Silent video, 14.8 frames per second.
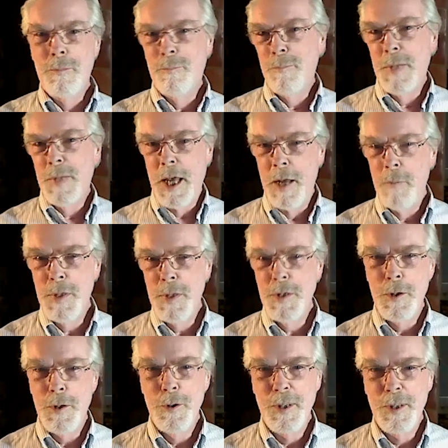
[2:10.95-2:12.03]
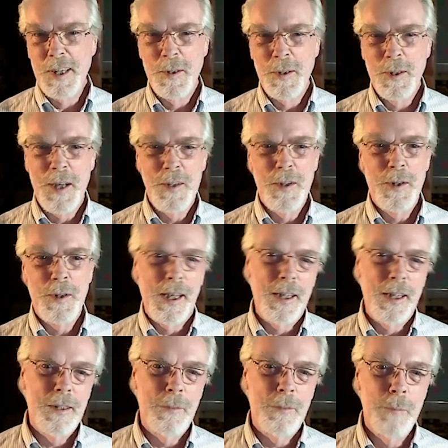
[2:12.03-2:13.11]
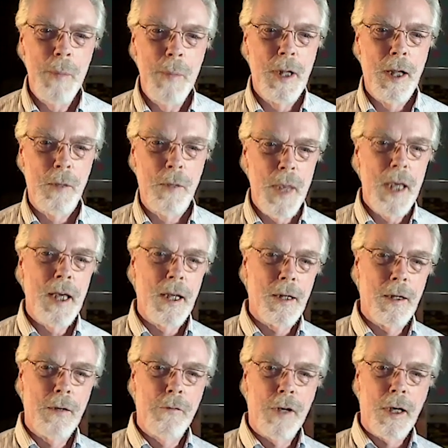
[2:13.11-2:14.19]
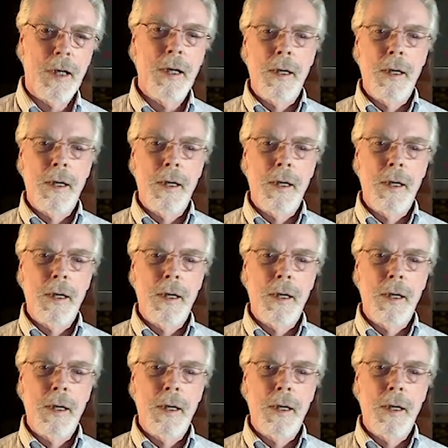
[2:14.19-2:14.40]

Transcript: became busy doing other kinds of things, maybe like making a living.